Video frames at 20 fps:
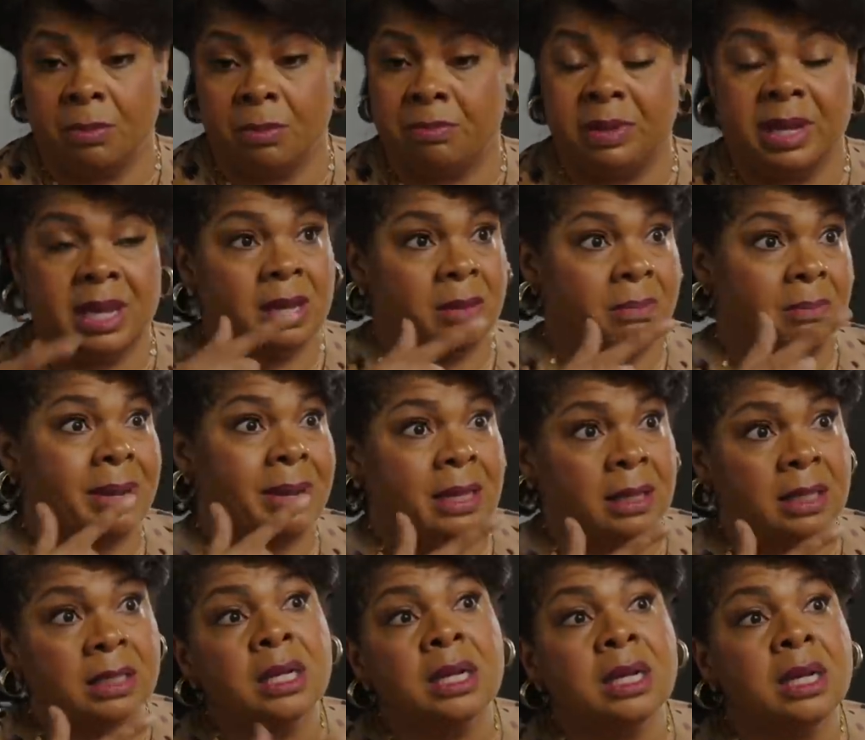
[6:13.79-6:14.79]
be it by
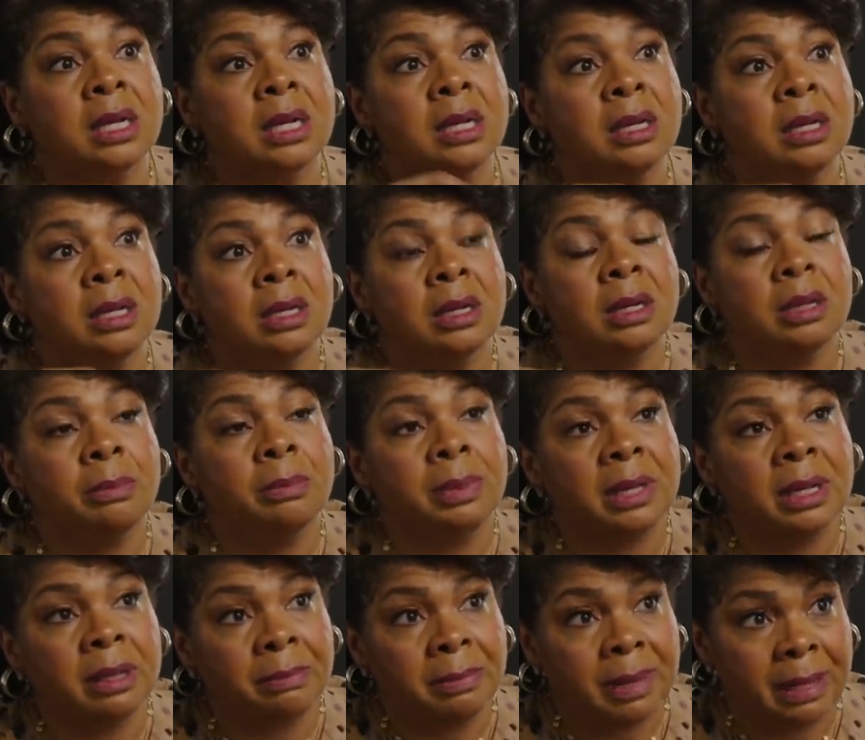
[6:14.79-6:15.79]
the tongue or
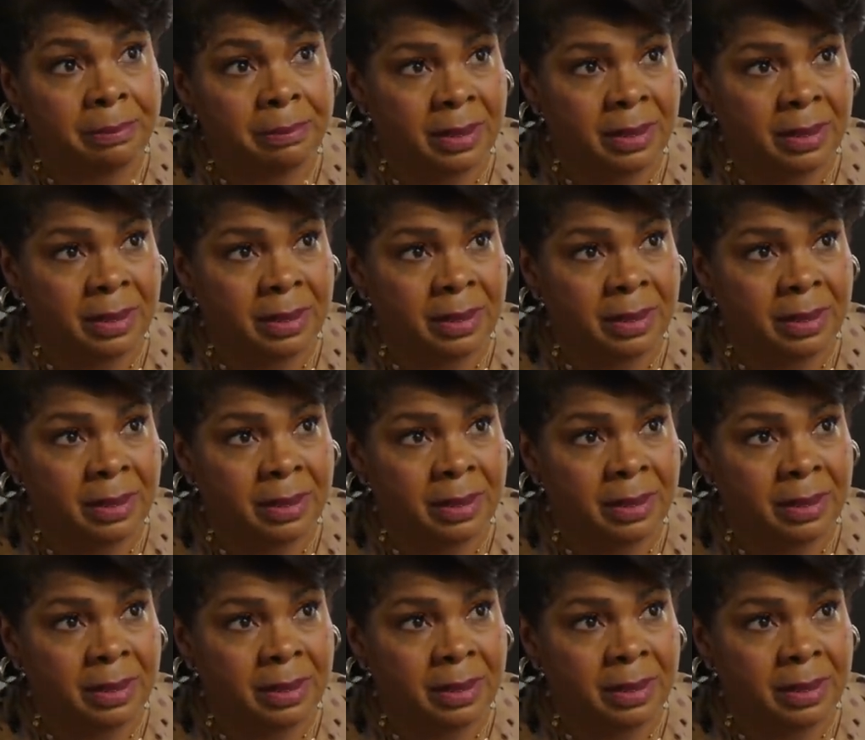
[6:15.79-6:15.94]
be it by